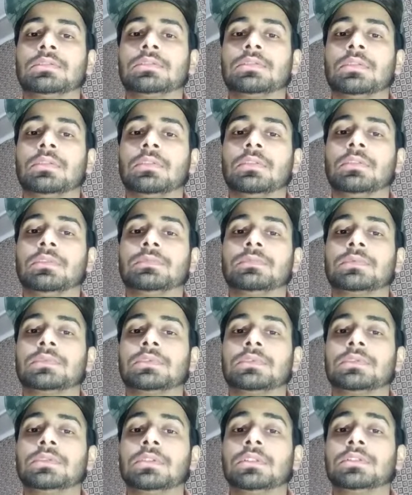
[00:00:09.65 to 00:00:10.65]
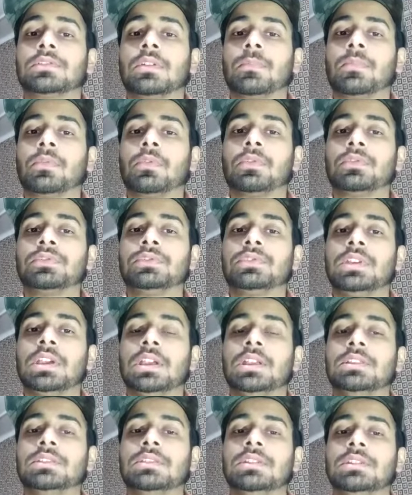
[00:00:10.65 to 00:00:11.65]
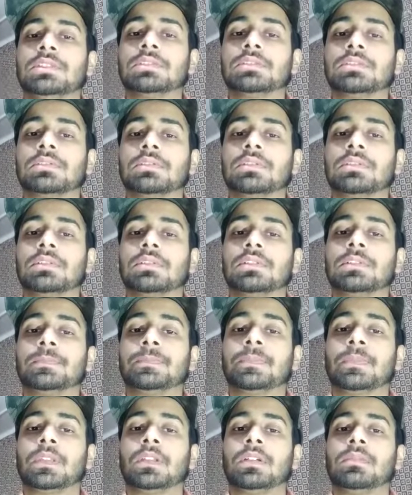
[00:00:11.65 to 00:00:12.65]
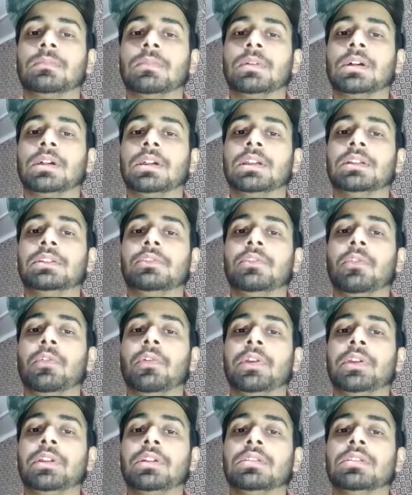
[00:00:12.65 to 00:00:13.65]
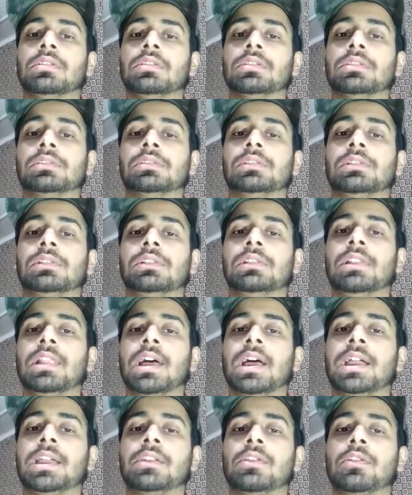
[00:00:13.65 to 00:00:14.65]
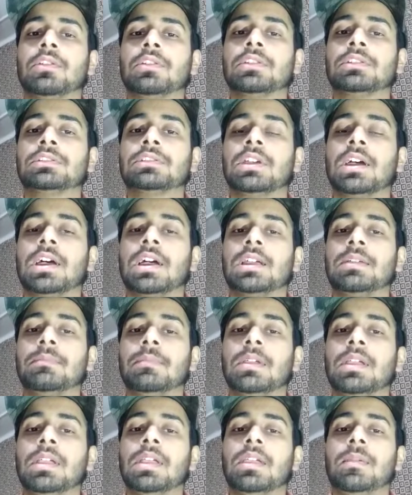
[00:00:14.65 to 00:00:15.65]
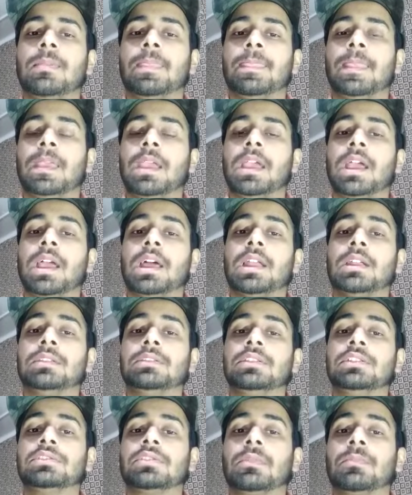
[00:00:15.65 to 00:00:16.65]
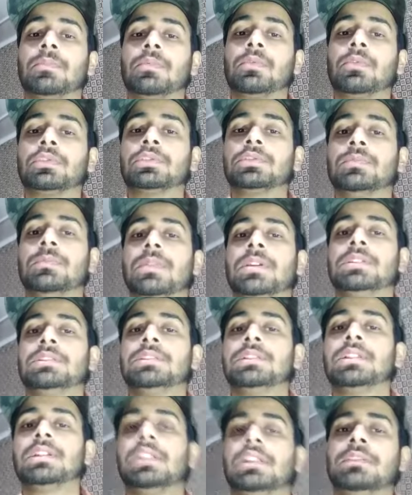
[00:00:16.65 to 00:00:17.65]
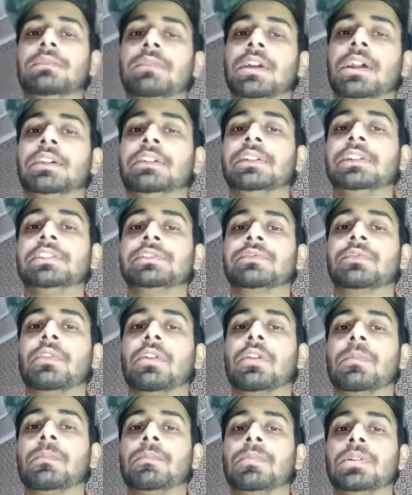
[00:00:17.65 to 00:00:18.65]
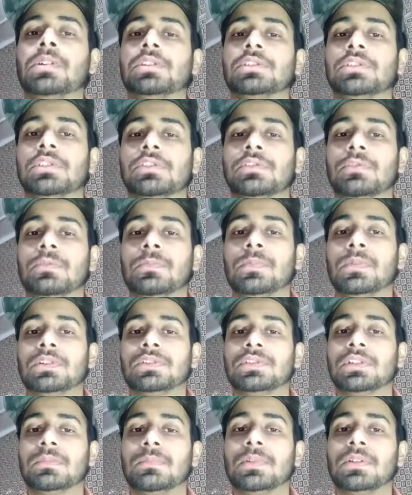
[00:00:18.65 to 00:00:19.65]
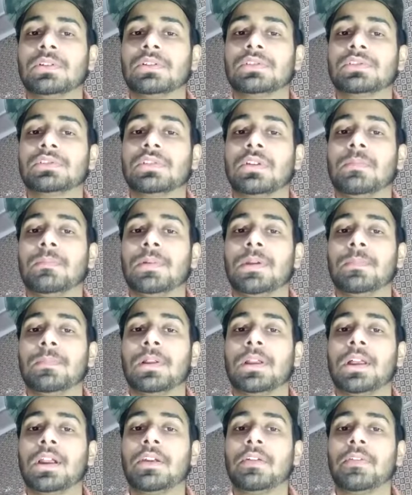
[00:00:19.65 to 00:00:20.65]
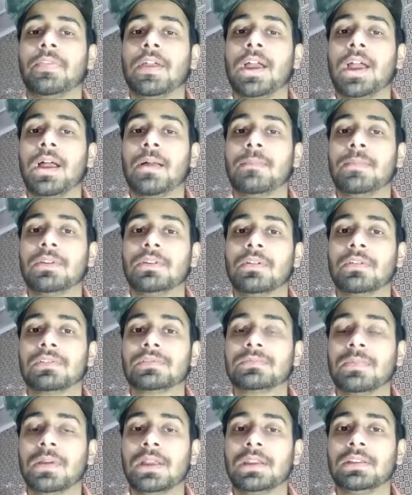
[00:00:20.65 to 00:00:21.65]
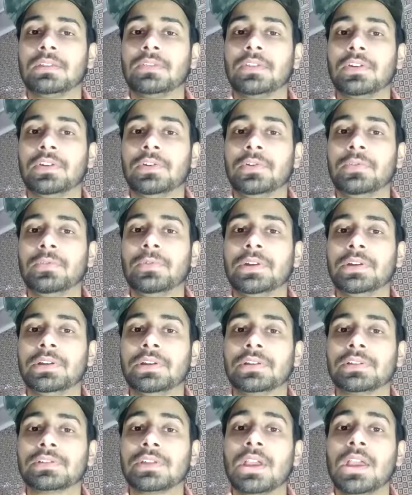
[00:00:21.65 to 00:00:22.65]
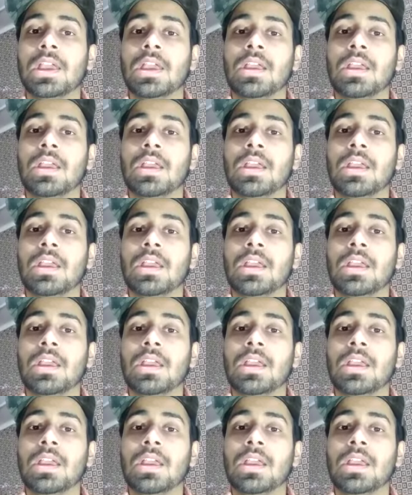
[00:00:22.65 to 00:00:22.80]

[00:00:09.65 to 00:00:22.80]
so this approach changes uh, by drawing a line on a time and this approach basically varies from person to person because some people are in the habit of spending the new year's